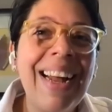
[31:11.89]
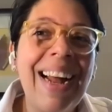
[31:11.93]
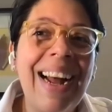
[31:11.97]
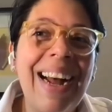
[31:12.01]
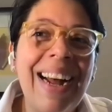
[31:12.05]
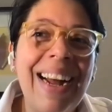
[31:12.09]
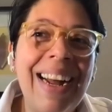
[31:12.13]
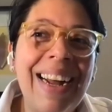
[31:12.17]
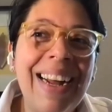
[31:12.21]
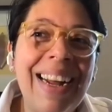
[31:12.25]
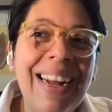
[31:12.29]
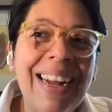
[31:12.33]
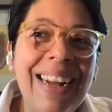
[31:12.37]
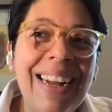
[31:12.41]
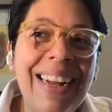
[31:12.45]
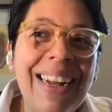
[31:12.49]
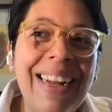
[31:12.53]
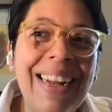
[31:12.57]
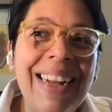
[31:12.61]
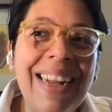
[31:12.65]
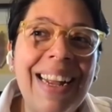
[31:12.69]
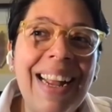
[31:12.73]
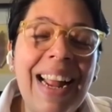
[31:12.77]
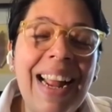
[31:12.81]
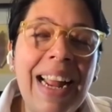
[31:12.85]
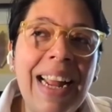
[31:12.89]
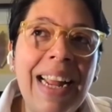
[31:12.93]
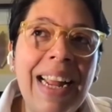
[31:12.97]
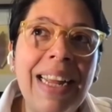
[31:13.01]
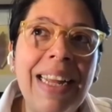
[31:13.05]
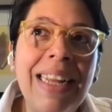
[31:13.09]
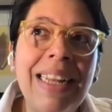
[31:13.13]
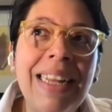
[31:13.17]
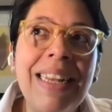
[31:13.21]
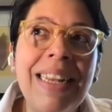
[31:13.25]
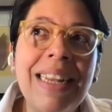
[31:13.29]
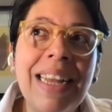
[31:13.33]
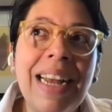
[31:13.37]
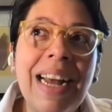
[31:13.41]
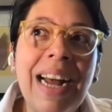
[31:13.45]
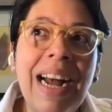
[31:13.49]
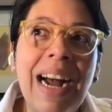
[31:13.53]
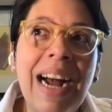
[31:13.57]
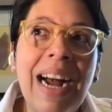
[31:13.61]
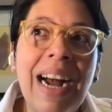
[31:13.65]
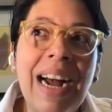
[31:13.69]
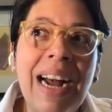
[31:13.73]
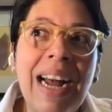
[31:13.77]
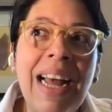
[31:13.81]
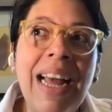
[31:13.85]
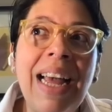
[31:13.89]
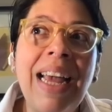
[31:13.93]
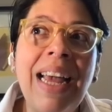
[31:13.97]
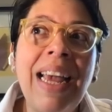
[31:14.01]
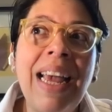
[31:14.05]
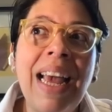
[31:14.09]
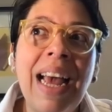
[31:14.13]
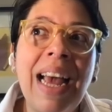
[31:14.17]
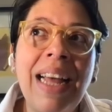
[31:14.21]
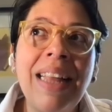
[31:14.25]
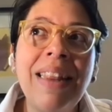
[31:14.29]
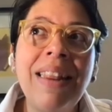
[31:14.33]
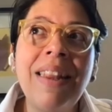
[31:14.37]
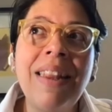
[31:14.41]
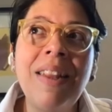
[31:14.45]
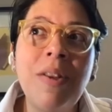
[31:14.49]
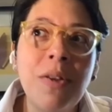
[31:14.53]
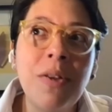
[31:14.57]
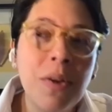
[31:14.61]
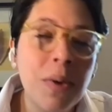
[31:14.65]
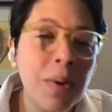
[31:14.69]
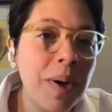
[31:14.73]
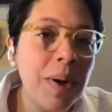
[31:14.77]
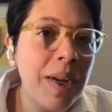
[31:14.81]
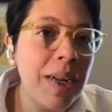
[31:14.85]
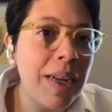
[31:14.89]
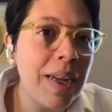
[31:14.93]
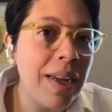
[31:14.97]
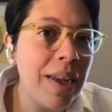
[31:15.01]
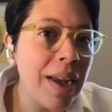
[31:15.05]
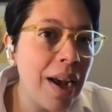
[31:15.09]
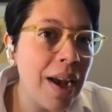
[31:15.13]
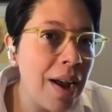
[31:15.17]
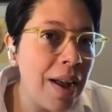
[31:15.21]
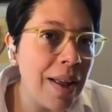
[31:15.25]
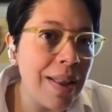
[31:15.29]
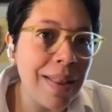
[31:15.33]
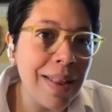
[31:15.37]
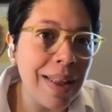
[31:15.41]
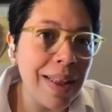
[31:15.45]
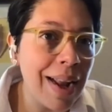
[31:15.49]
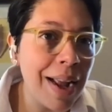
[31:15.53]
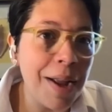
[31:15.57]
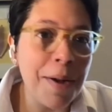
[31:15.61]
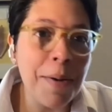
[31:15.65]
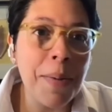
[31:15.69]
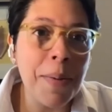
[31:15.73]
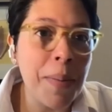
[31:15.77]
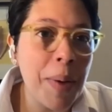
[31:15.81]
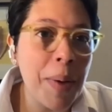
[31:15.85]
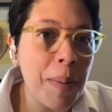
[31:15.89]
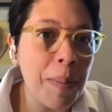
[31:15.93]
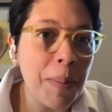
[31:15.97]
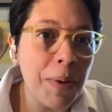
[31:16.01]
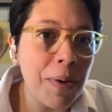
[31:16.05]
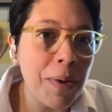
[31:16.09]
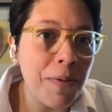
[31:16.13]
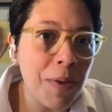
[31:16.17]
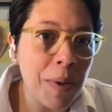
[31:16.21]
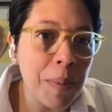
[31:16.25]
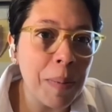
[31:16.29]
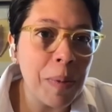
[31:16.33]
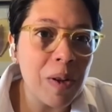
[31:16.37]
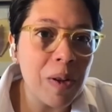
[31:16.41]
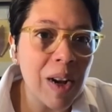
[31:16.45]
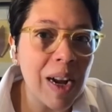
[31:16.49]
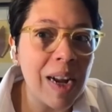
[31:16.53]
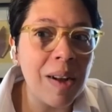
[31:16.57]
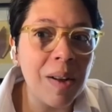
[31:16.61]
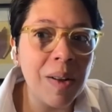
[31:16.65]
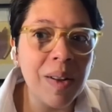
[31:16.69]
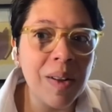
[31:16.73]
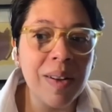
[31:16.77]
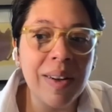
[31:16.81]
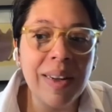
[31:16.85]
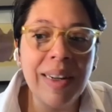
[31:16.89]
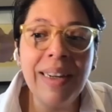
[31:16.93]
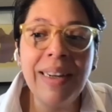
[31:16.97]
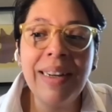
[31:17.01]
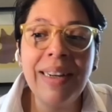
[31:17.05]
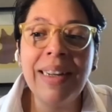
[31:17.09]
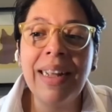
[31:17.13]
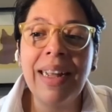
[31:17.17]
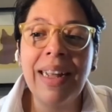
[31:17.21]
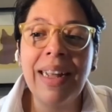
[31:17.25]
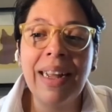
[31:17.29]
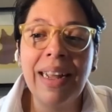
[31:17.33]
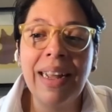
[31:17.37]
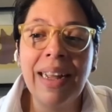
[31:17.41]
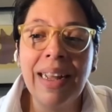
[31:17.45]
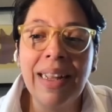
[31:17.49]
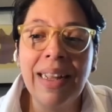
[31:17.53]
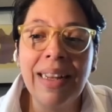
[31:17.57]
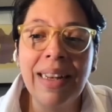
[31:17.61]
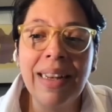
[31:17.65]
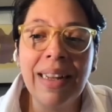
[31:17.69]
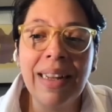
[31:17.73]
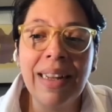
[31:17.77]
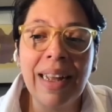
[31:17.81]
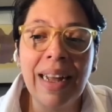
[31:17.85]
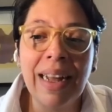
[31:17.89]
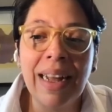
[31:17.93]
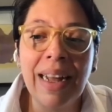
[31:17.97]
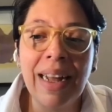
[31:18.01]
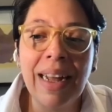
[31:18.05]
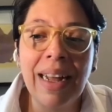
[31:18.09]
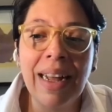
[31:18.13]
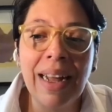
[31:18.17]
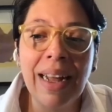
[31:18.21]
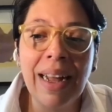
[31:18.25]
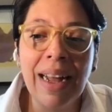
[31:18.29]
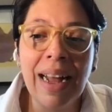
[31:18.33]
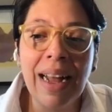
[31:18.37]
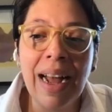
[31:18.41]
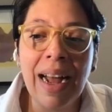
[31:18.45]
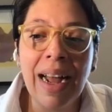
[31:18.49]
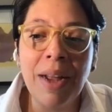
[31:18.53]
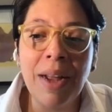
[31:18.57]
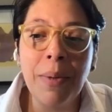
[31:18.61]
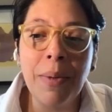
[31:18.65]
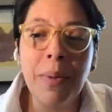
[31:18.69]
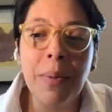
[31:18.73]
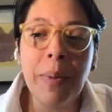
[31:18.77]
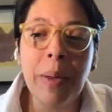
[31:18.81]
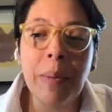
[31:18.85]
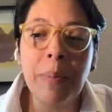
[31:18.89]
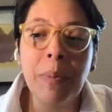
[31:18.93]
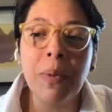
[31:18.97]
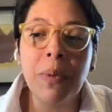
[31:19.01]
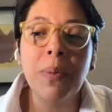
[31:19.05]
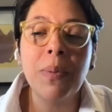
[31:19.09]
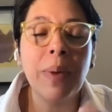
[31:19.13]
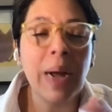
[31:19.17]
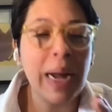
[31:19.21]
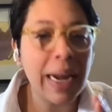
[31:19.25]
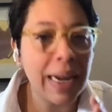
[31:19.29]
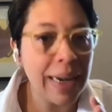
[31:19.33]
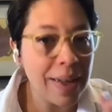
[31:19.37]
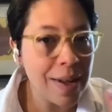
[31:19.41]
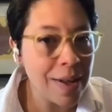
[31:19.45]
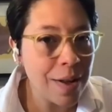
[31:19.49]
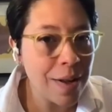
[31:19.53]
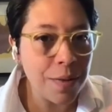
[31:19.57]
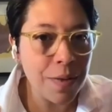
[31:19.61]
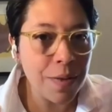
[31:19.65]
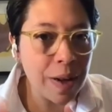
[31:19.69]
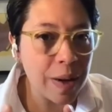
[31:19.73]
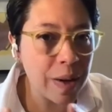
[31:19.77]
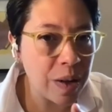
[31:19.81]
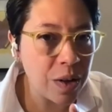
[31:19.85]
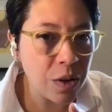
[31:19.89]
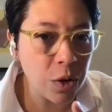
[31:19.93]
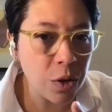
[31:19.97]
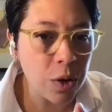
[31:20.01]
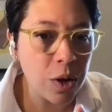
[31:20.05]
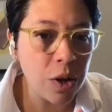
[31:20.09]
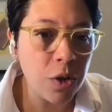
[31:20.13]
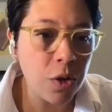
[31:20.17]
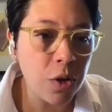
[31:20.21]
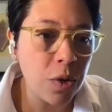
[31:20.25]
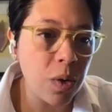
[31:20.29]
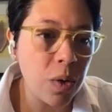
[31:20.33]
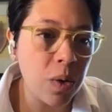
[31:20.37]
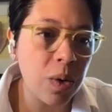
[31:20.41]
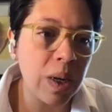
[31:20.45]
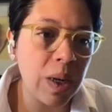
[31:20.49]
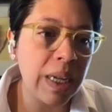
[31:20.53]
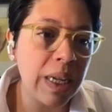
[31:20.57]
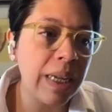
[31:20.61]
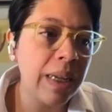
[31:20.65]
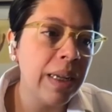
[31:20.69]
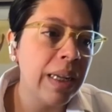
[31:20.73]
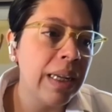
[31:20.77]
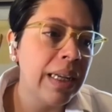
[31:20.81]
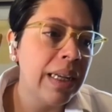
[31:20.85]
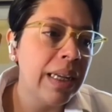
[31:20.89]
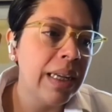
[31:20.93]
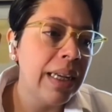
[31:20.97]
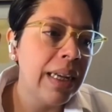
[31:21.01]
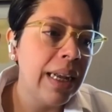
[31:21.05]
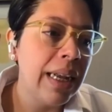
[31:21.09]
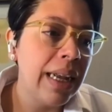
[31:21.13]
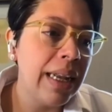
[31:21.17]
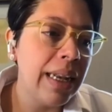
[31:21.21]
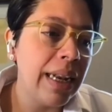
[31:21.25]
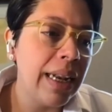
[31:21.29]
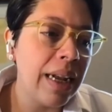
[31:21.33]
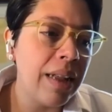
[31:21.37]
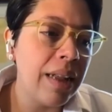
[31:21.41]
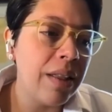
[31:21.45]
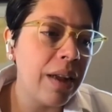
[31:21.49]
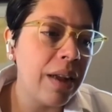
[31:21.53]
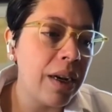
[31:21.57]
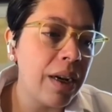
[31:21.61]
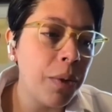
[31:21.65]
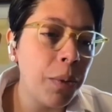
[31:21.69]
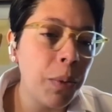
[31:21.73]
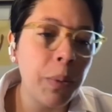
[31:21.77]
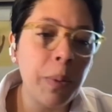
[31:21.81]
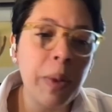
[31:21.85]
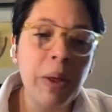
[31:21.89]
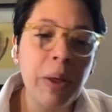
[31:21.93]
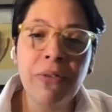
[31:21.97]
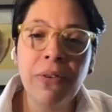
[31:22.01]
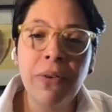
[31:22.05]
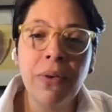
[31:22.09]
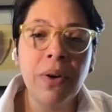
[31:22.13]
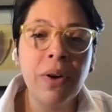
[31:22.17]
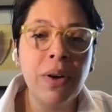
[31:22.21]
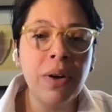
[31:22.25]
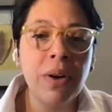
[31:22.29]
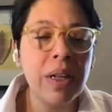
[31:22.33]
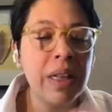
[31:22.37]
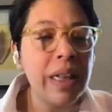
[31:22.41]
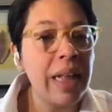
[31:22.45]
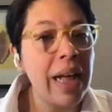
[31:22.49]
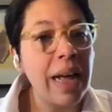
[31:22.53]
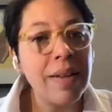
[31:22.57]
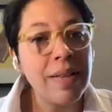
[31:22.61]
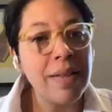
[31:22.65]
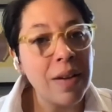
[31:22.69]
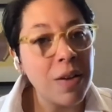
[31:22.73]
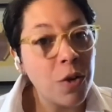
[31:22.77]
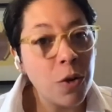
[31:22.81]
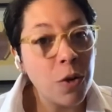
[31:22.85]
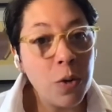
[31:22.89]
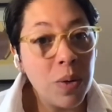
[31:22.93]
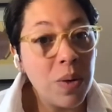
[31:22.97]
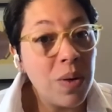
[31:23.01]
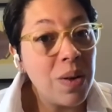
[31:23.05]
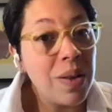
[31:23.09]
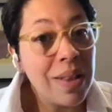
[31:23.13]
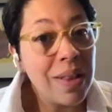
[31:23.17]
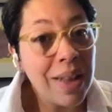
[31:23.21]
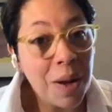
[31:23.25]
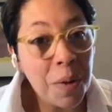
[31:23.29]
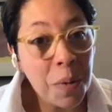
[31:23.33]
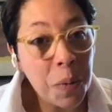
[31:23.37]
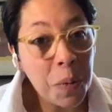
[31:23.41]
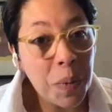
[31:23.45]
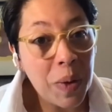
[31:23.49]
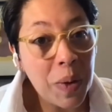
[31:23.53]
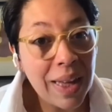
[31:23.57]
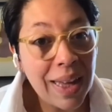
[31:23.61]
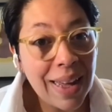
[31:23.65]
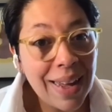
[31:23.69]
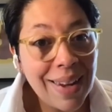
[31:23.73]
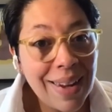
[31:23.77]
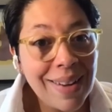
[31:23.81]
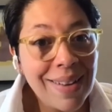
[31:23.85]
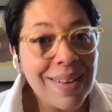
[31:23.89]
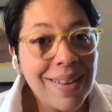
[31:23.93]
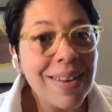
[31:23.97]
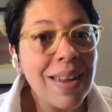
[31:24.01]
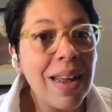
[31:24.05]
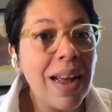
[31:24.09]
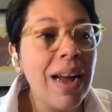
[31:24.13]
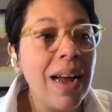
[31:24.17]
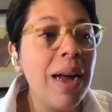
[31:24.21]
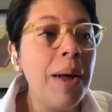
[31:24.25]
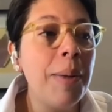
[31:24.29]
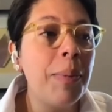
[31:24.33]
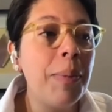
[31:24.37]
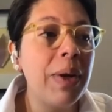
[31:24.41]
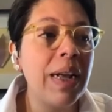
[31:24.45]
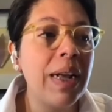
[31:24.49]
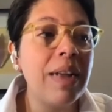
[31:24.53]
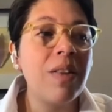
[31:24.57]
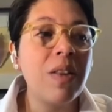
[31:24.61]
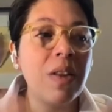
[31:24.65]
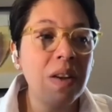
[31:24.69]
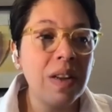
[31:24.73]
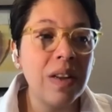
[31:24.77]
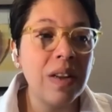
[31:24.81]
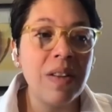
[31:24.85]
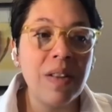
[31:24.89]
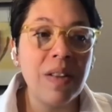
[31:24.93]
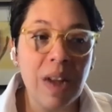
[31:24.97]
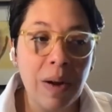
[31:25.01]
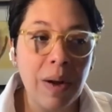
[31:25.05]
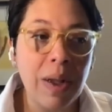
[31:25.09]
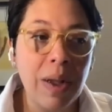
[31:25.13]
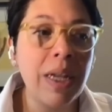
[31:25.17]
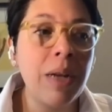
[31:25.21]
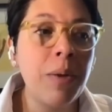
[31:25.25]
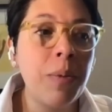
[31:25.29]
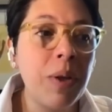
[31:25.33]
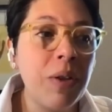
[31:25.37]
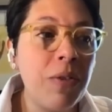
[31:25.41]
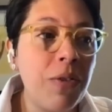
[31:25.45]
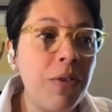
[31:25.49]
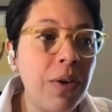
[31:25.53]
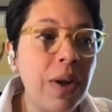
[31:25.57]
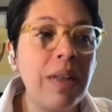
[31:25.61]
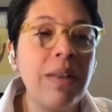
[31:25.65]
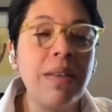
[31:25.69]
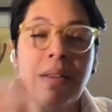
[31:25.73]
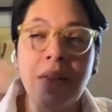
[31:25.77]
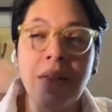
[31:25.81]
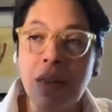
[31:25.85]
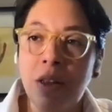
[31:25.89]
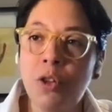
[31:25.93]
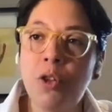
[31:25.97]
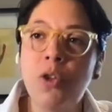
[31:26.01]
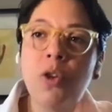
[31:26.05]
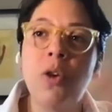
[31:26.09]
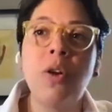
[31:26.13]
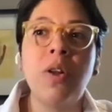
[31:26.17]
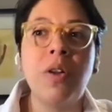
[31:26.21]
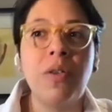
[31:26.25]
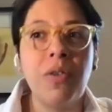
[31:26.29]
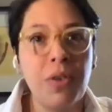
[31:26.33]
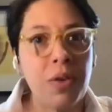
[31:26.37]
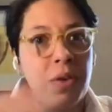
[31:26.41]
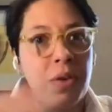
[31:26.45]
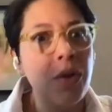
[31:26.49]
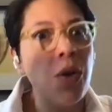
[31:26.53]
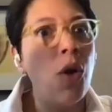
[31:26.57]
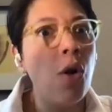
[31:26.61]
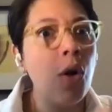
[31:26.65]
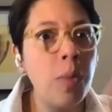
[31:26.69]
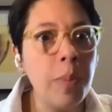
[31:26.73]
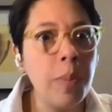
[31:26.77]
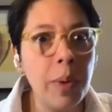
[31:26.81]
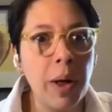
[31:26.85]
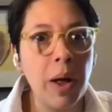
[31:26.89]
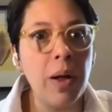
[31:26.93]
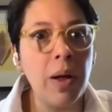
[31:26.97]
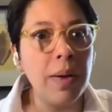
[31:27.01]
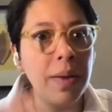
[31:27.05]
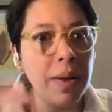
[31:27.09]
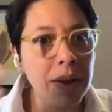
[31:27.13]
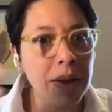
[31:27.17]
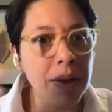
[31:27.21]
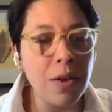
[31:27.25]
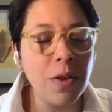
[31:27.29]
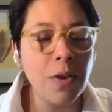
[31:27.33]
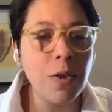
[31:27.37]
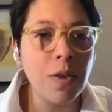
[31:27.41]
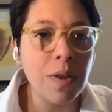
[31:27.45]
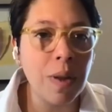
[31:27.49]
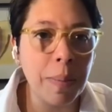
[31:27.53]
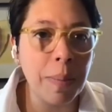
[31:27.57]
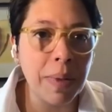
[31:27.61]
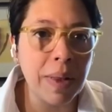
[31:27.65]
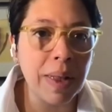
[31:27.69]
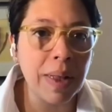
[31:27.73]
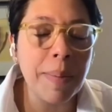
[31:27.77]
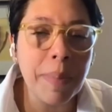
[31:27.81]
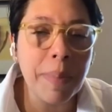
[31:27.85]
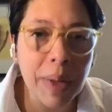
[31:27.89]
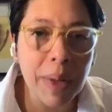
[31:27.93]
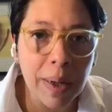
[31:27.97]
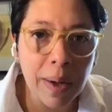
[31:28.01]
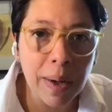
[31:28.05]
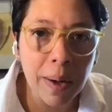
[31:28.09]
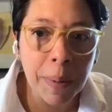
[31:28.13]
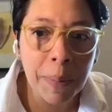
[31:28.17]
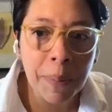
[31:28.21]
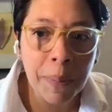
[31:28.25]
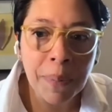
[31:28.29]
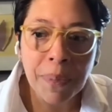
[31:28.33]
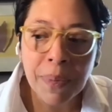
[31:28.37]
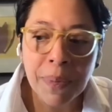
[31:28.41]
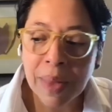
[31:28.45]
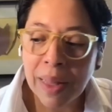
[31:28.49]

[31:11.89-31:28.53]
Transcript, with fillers: Uh, and I had the story uh, that I remembered from childhood. And uh, I remember writing a very short story. And I thought it would be for class at school, and that would be it. Uh, but I started sharing it with friends, and it sort of snowballed into something bigger.